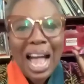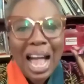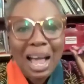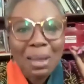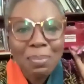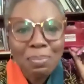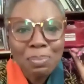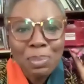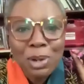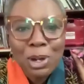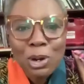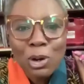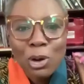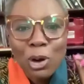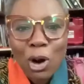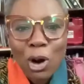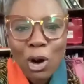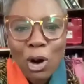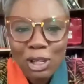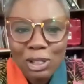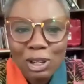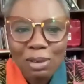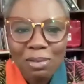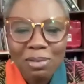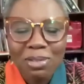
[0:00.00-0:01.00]
And
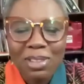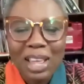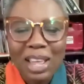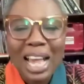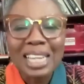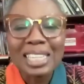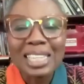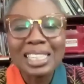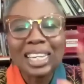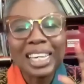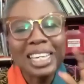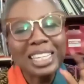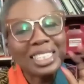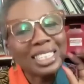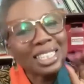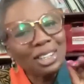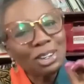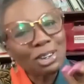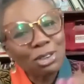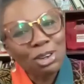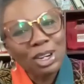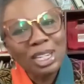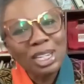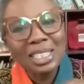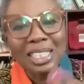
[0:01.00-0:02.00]
because of that, it
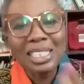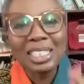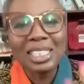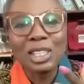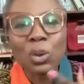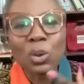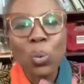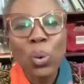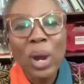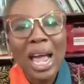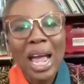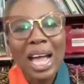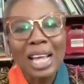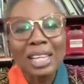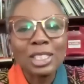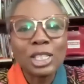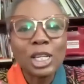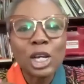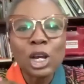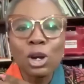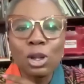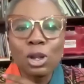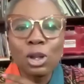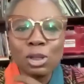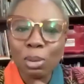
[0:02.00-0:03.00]
increases the wear and
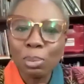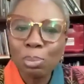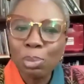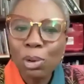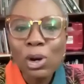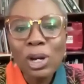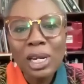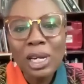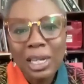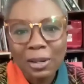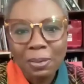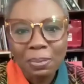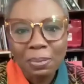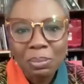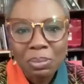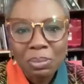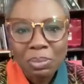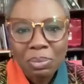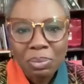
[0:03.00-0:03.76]
tear on the body.